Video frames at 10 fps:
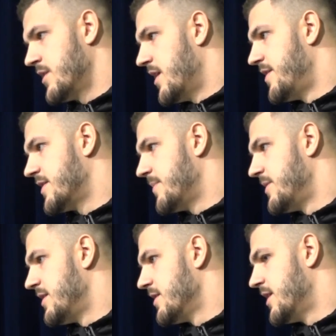I think that'd
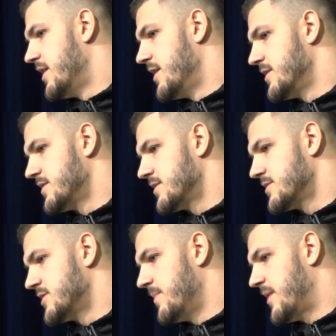be uh,
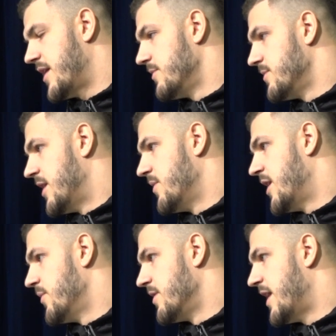something that I would I,
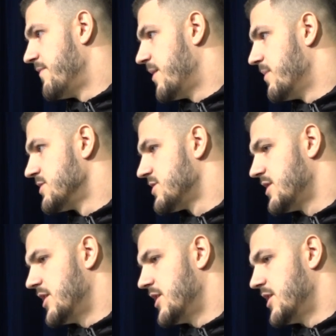I wouldn't have that much.